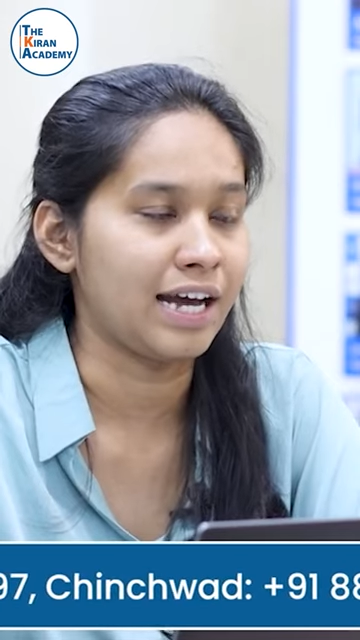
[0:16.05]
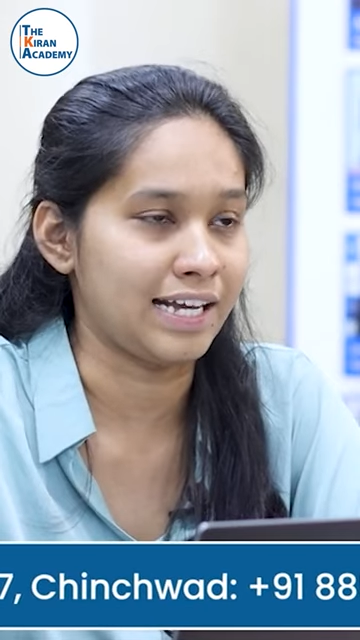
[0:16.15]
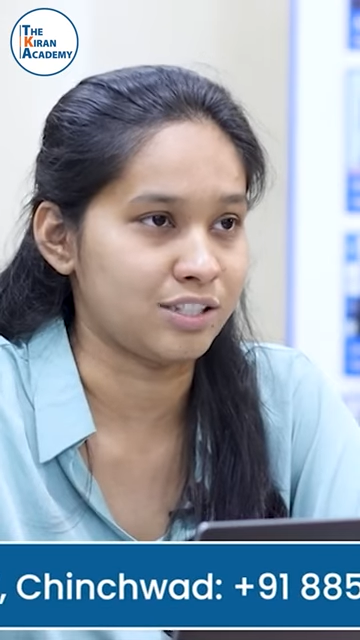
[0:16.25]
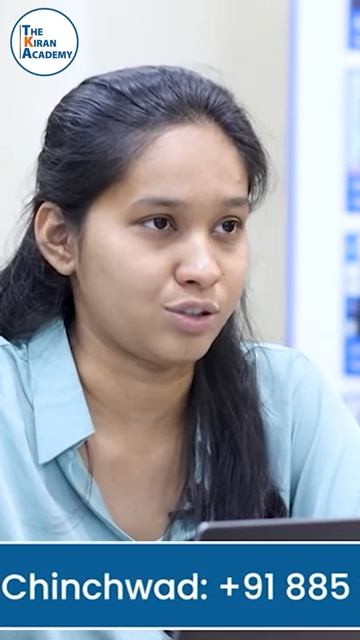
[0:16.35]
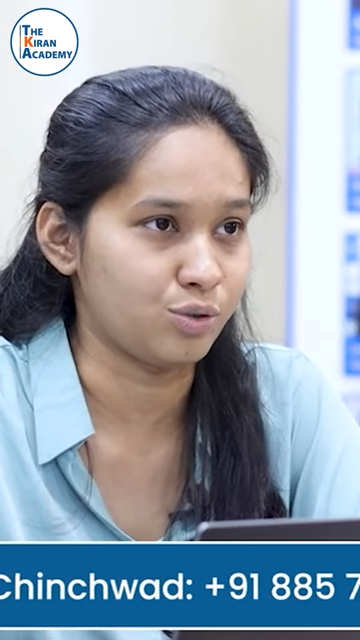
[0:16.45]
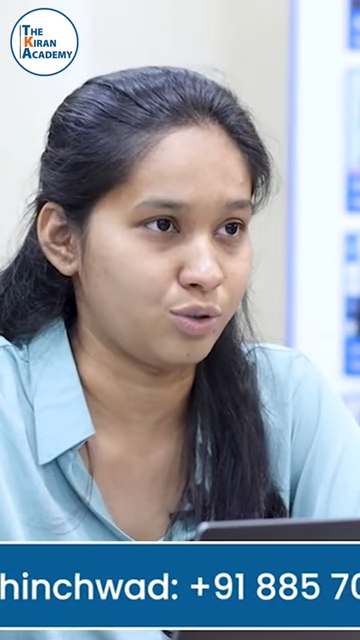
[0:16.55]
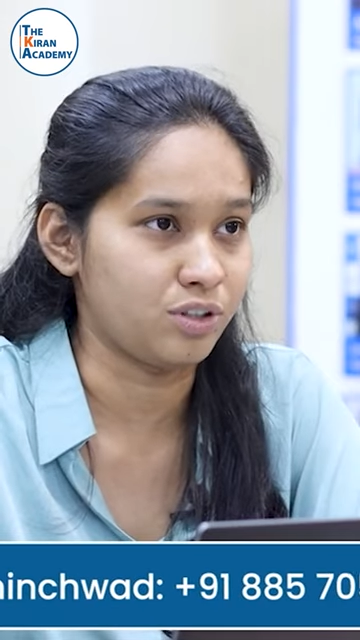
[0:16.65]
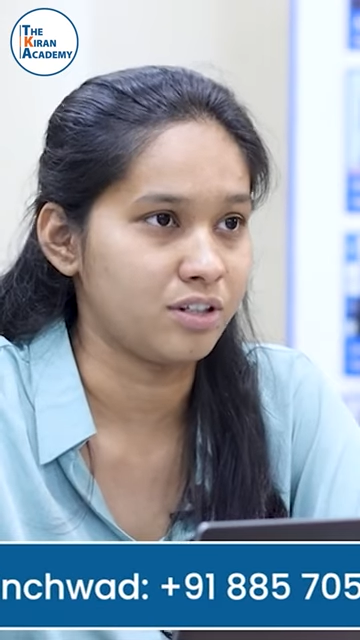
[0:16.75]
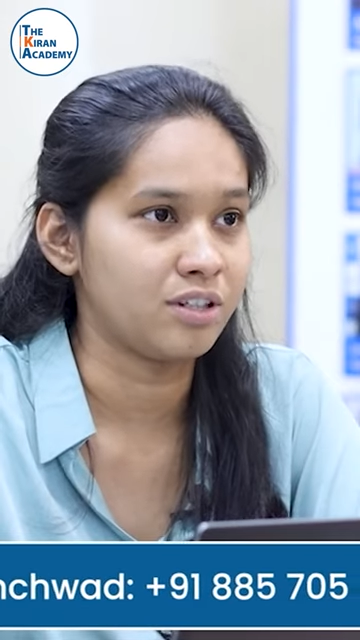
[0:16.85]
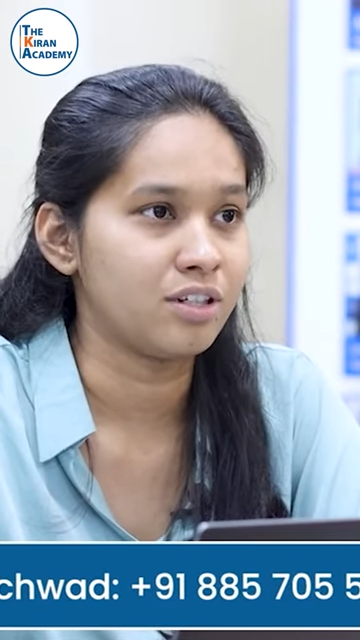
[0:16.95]
hash code,
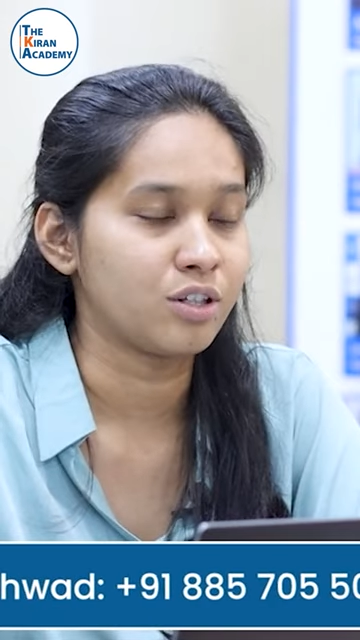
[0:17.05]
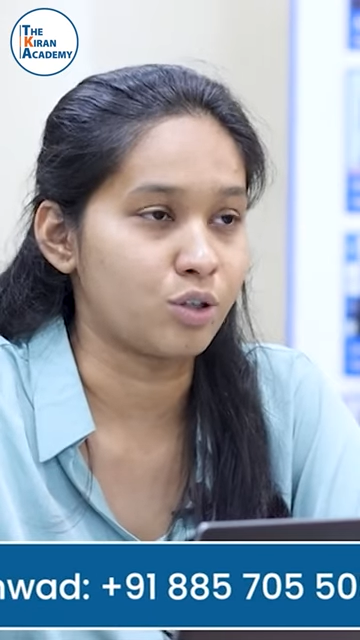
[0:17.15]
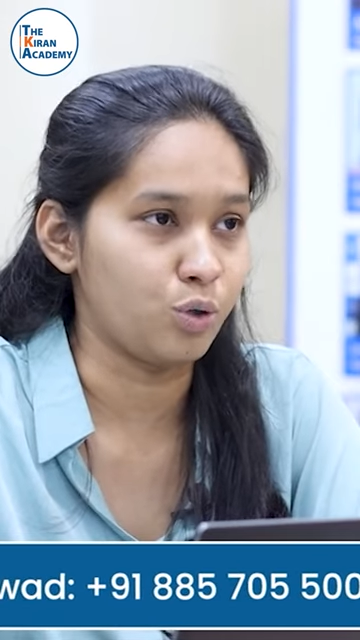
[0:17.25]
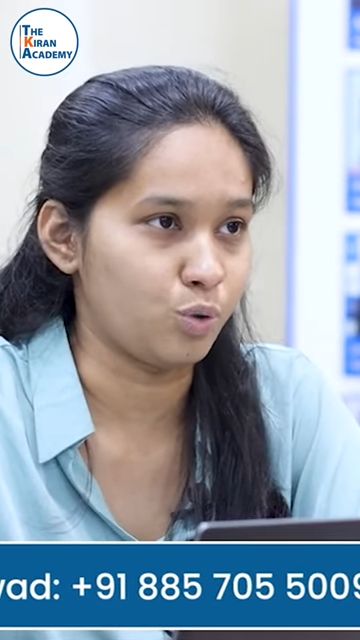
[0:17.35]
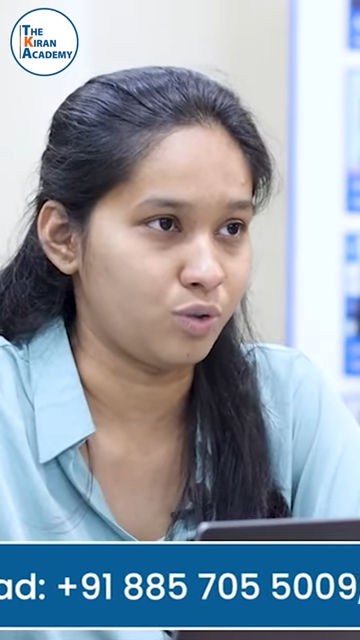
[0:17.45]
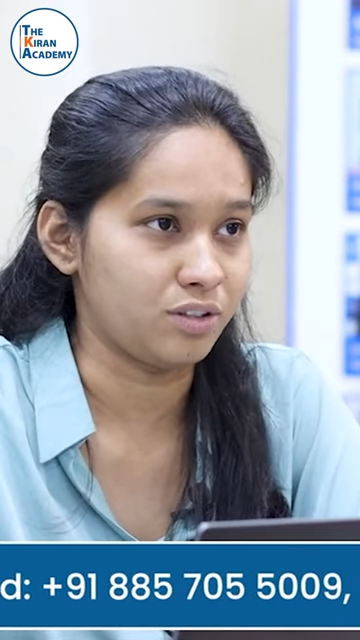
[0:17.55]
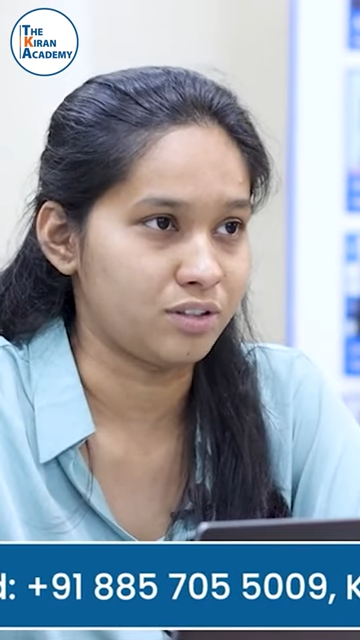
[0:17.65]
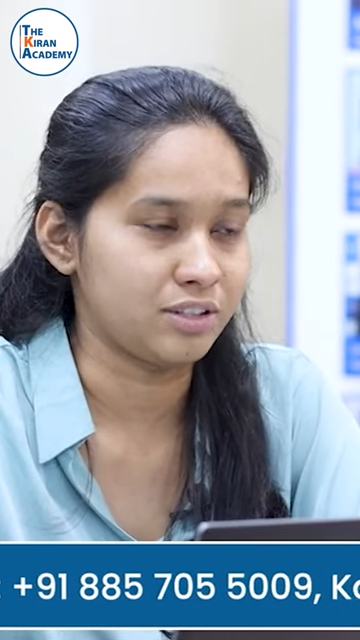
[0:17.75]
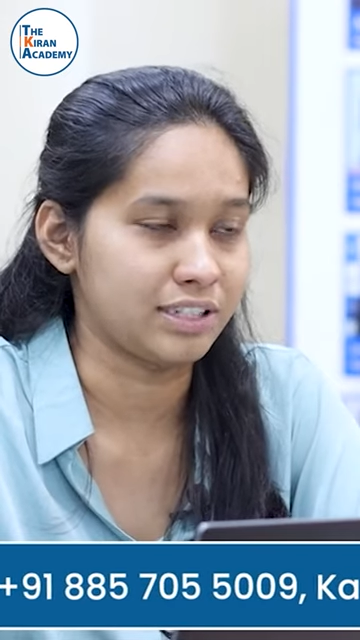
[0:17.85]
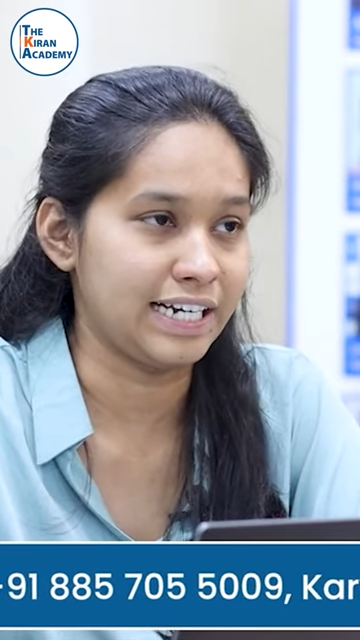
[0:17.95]
clone,
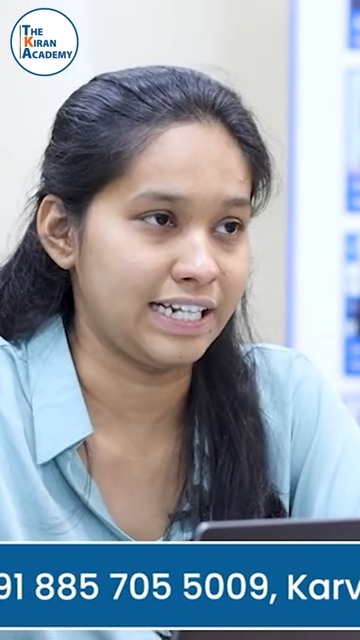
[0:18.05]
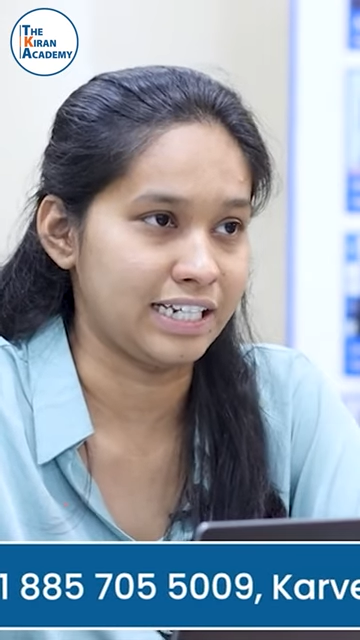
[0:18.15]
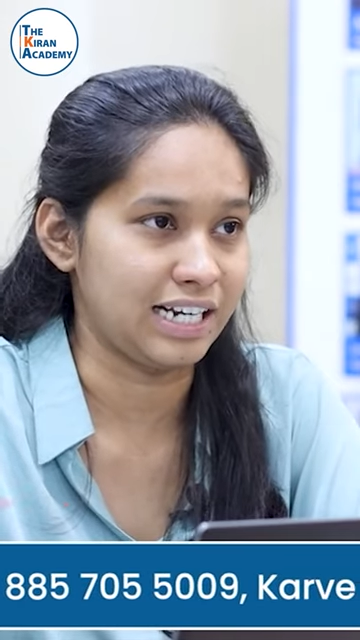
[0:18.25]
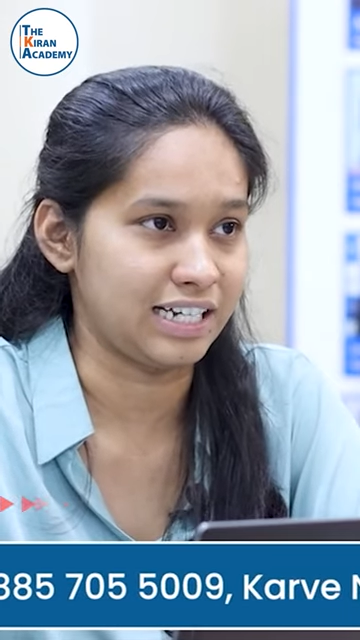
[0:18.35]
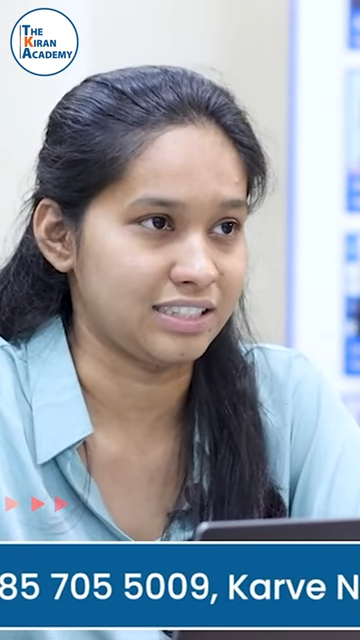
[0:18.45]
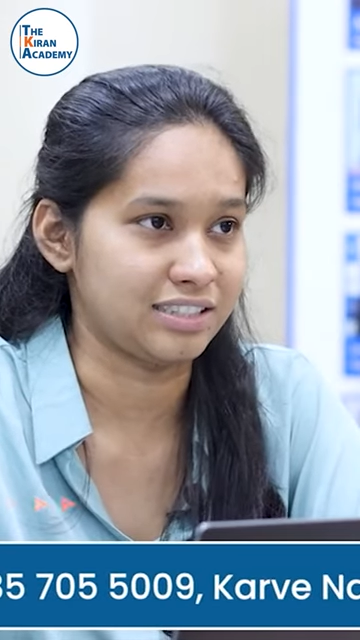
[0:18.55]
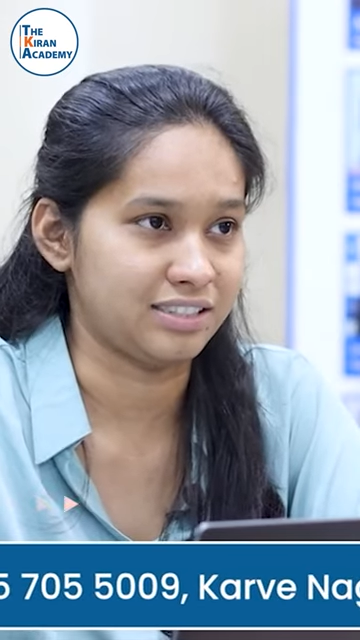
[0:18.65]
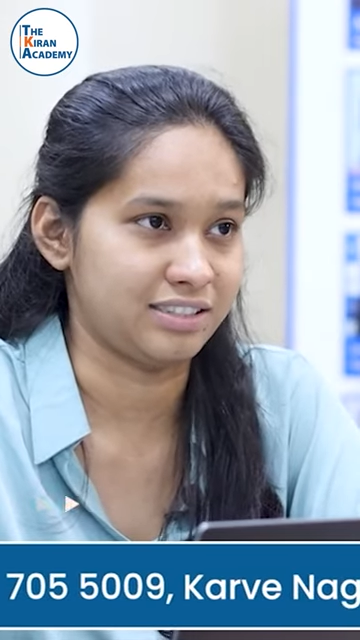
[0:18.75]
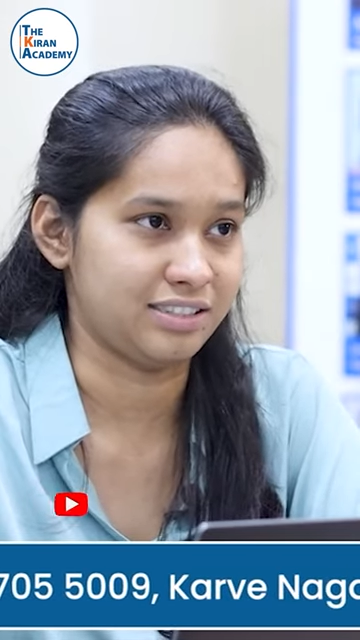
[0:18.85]
get class.